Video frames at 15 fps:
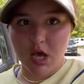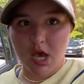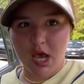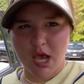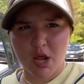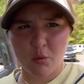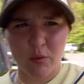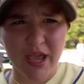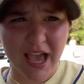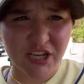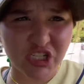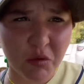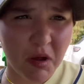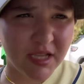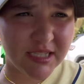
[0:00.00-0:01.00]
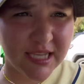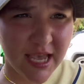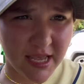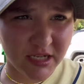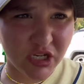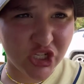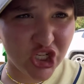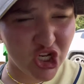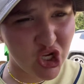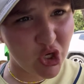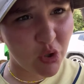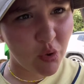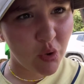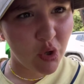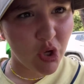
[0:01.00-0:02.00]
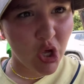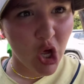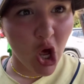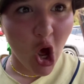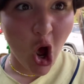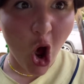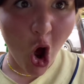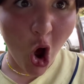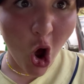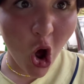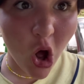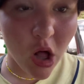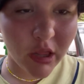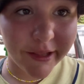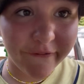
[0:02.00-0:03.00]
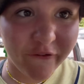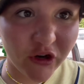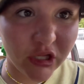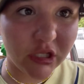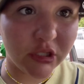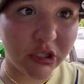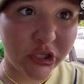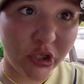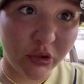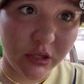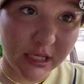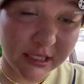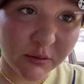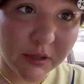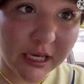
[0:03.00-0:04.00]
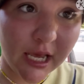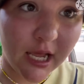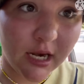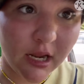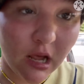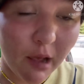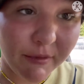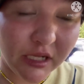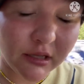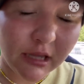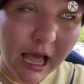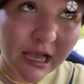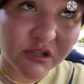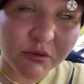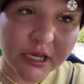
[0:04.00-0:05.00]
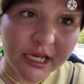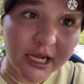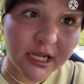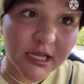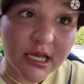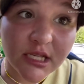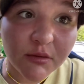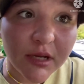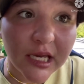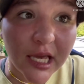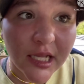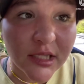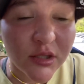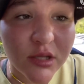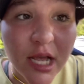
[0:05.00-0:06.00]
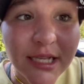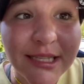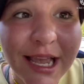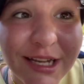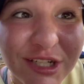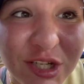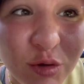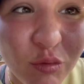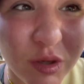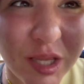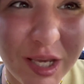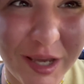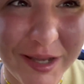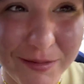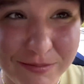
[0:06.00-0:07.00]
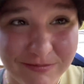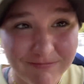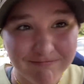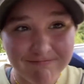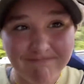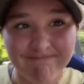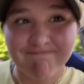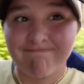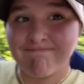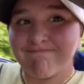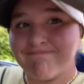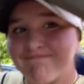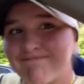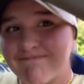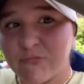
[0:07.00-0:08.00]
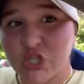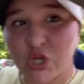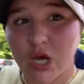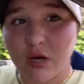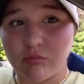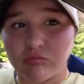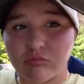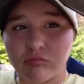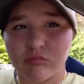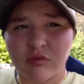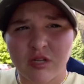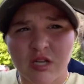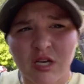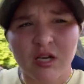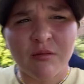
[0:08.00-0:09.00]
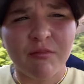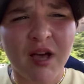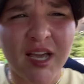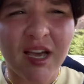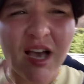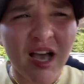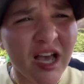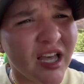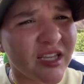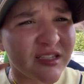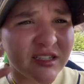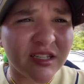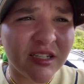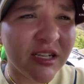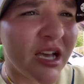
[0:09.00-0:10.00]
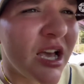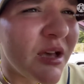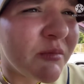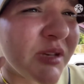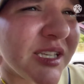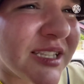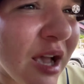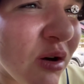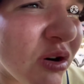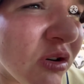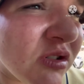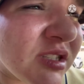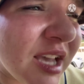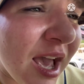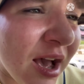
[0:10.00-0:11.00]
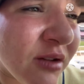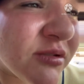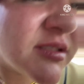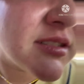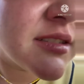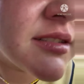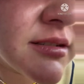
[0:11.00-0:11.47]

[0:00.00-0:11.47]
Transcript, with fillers: And we actually went 10 to 2 all like for the two this weekend. I mean last weekend and this weekend. So that's actually really good. So yeah. Bye guys. Peace out, Girl Scouts.